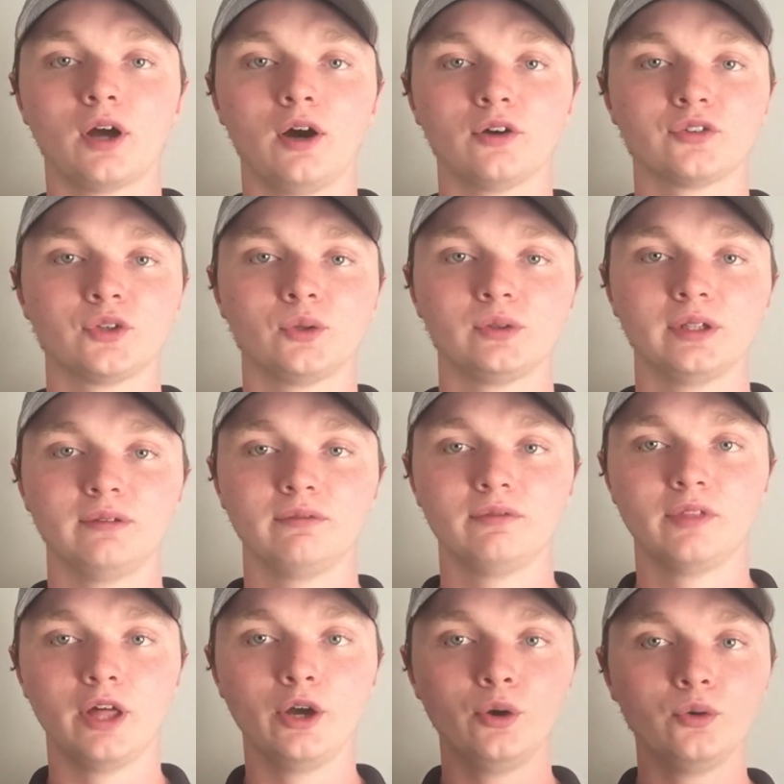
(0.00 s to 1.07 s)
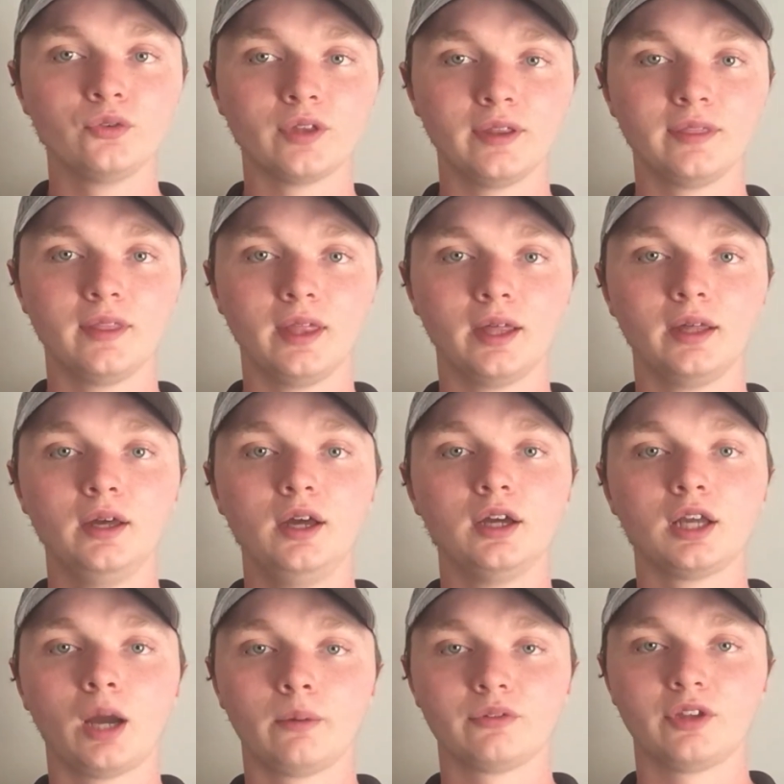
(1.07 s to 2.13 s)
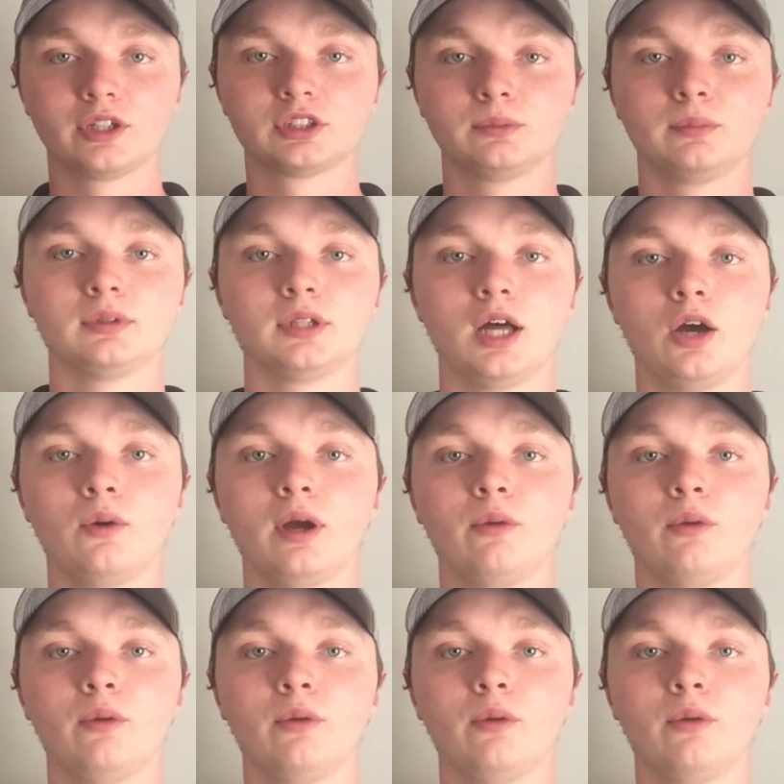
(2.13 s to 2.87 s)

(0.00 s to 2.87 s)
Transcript: also leave those in the comment section below,